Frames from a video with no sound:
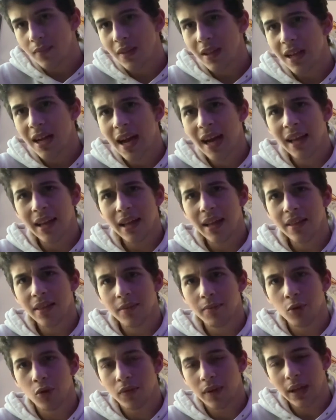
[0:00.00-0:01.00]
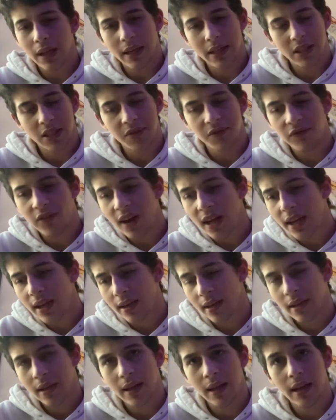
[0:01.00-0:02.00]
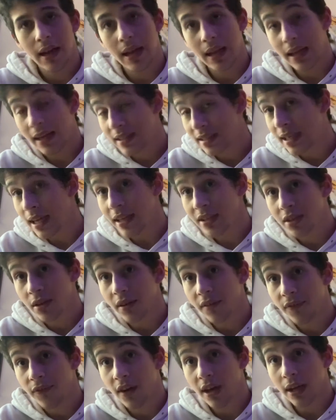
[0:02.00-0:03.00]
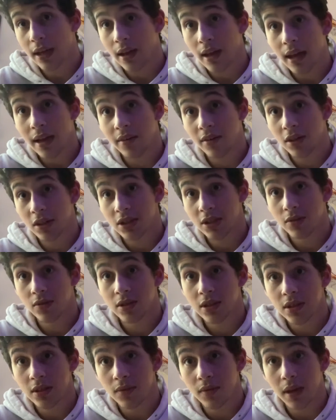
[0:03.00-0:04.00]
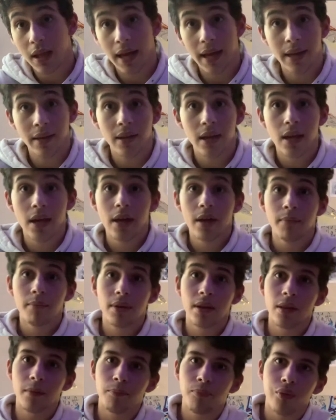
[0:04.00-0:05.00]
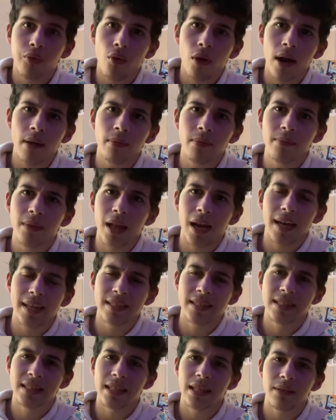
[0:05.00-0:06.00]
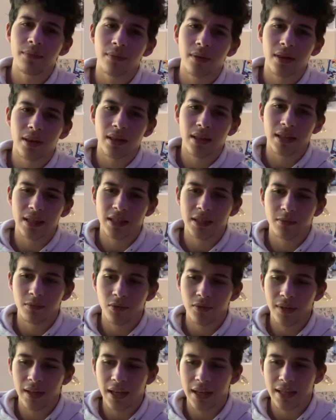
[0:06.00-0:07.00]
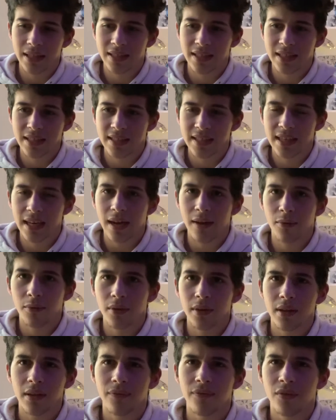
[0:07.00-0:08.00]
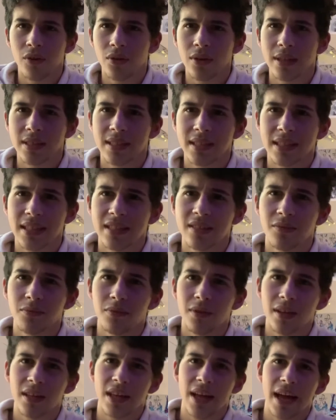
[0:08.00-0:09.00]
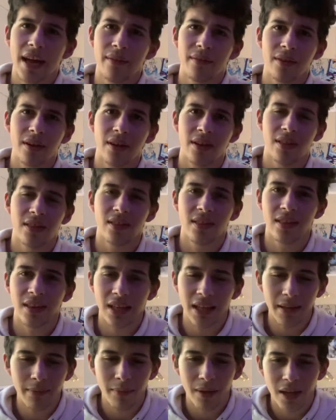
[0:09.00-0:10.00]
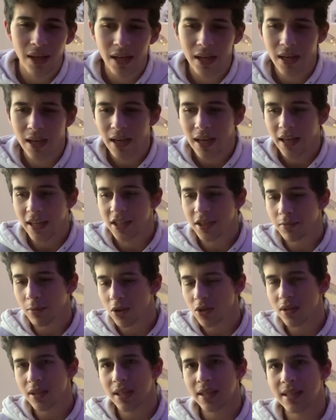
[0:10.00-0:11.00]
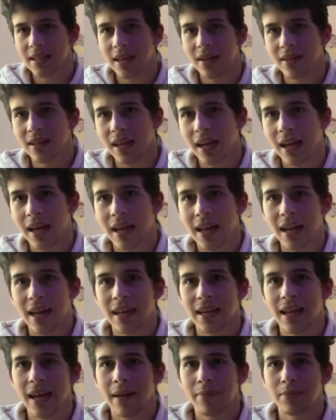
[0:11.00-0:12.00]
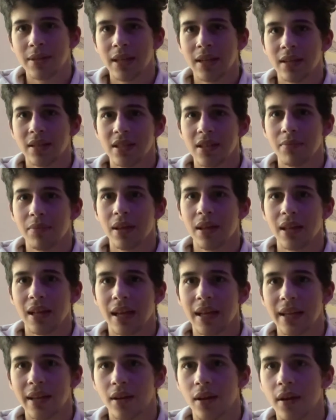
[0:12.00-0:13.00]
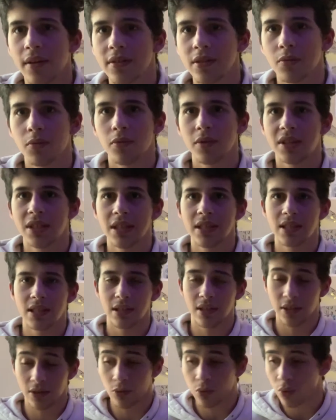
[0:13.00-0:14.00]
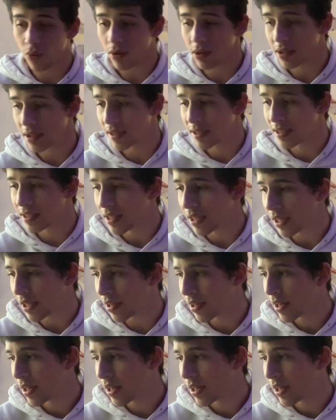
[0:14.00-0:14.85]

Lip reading: I like the movie. It's fun, and it's actually funny. A lot of the jokes do land, but the problem that I see with this movie is it's not really focused and doesn't really have a theme. It's mostly Isao Takahata adapting something that he loves, which is cool to see,